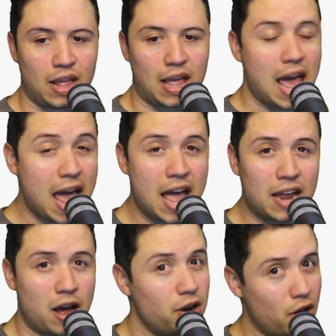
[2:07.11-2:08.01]
and
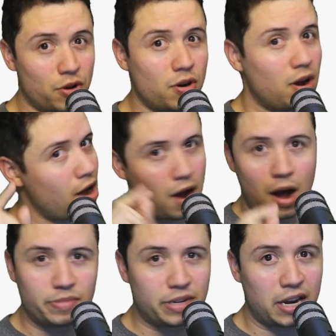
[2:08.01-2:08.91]
another
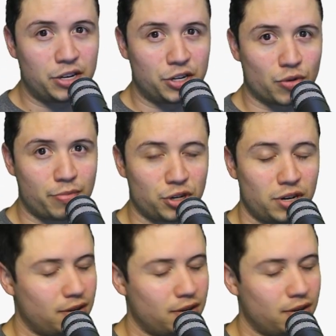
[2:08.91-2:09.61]
updated description.